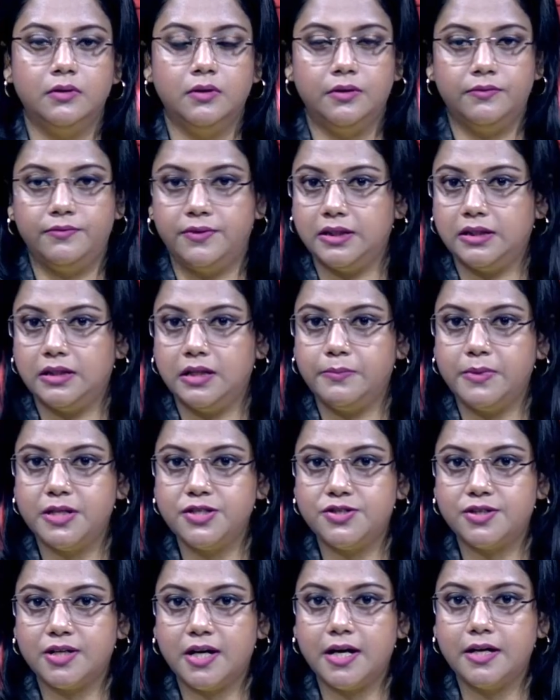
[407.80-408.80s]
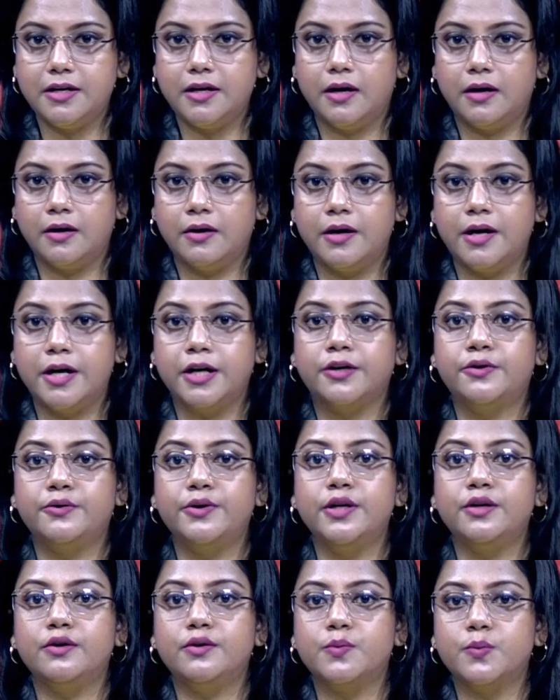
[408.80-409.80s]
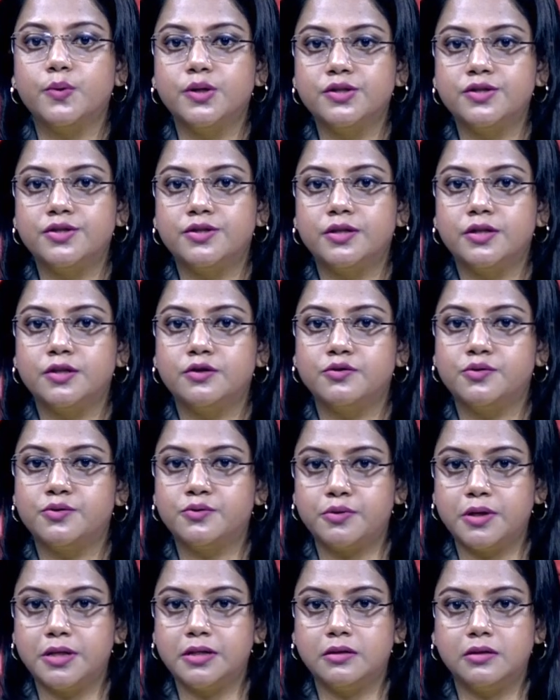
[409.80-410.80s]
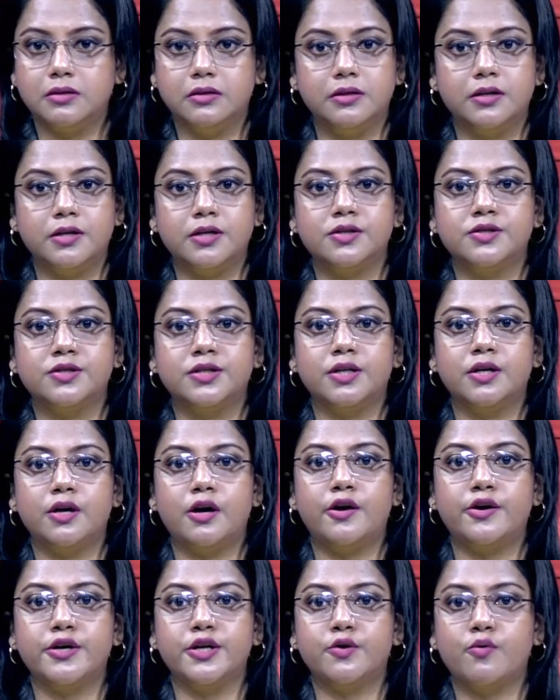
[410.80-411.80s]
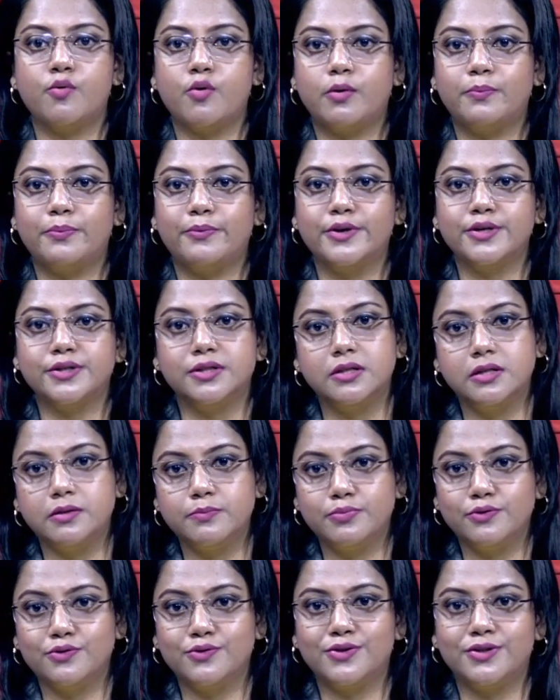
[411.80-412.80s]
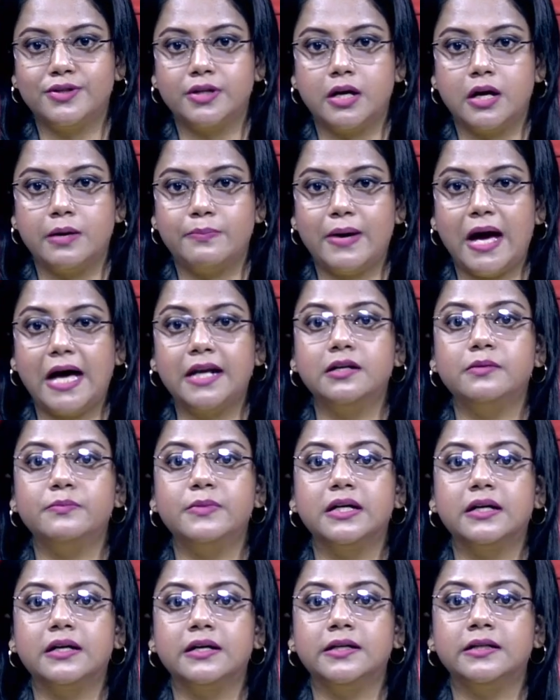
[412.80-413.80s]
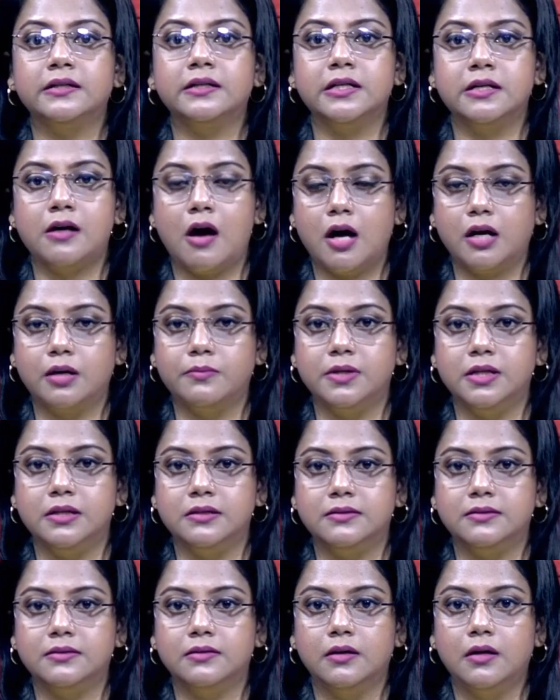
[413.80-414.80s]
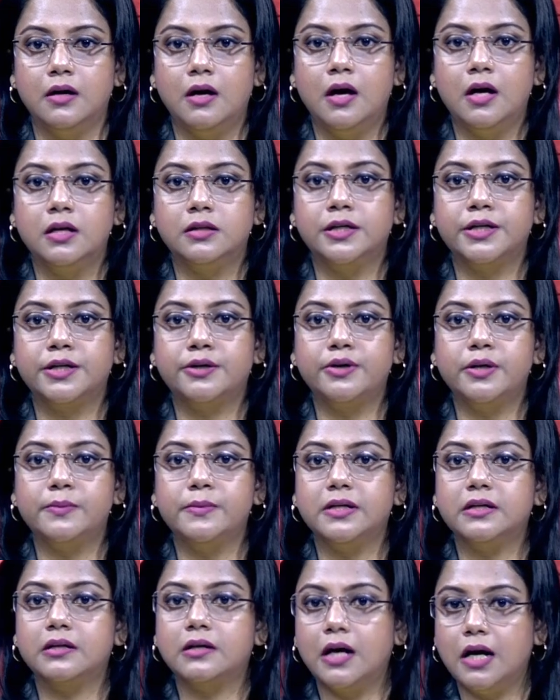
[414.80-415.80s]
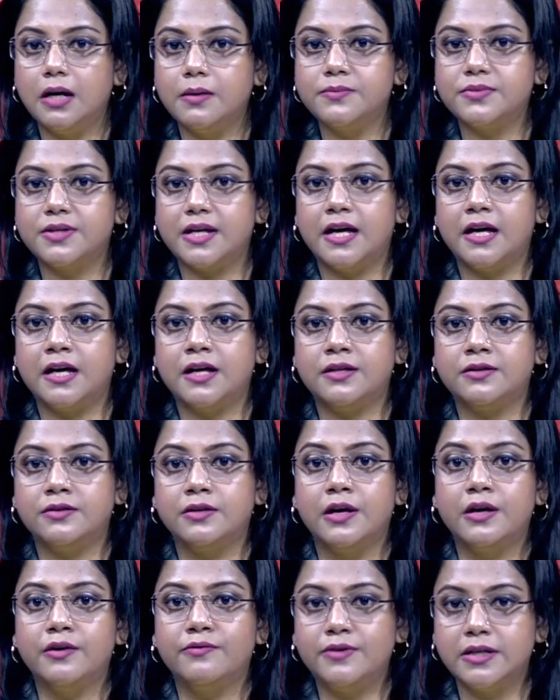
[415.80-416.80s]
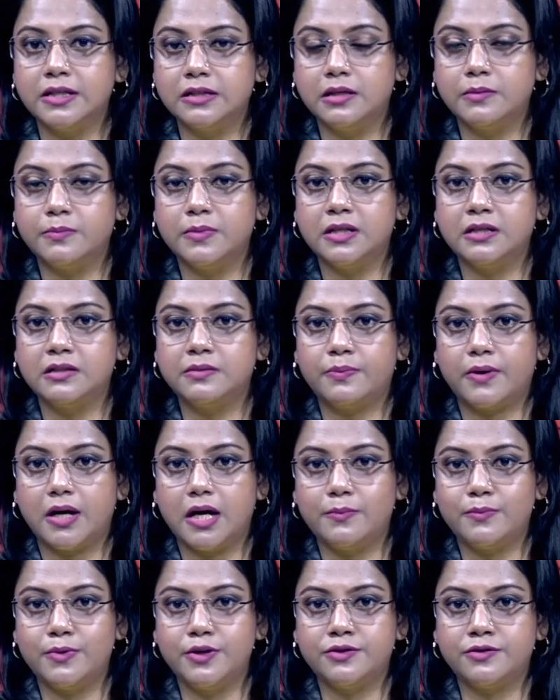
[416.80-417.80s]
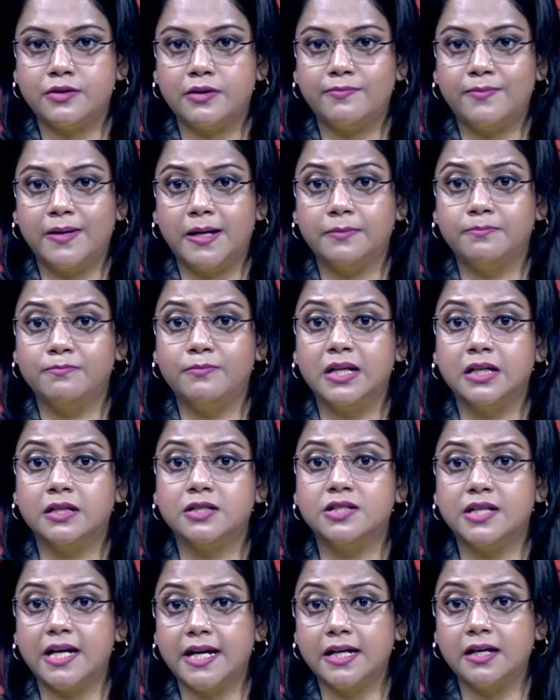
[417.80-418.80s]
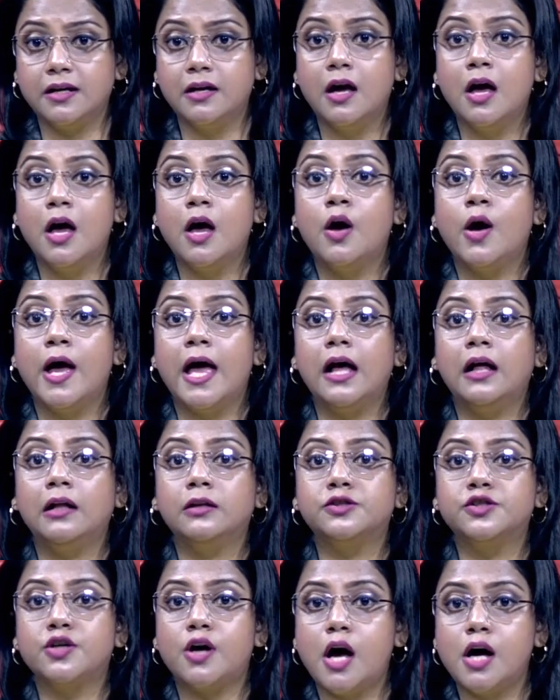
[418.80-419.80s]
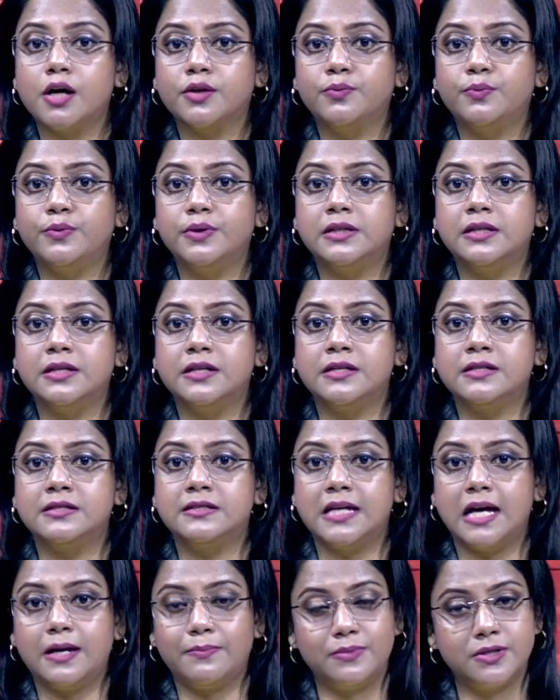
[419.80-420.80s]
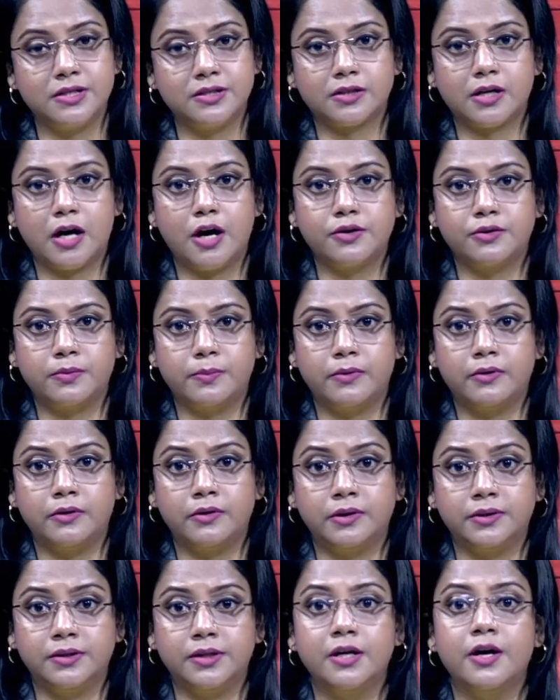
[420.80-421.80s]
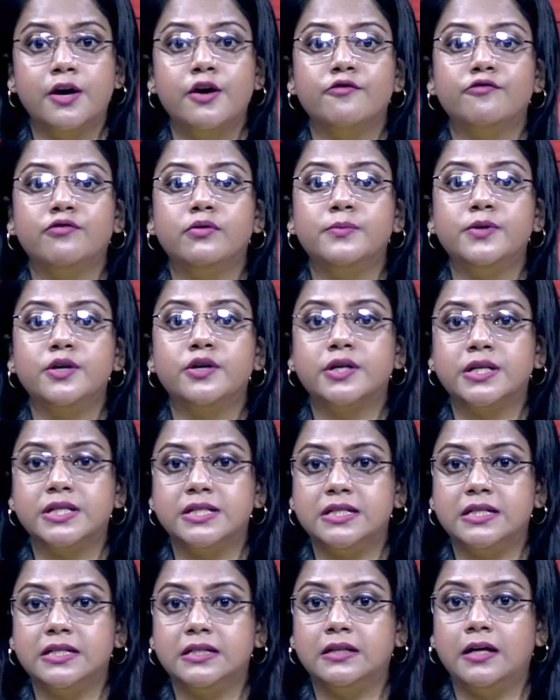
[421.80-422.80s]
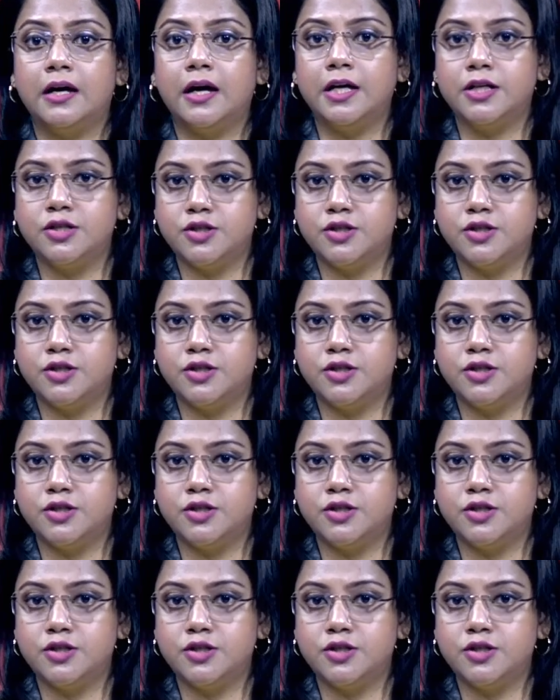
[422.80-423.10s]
Vietnam and China agreed on Wednesday to strengthen their security cooperation and boost their pandemic-hit economies. The agreement comes as Vietnamese Prime Minister Pham Minh Chinh held talks with his Japanese counterpart Fumio Kishida in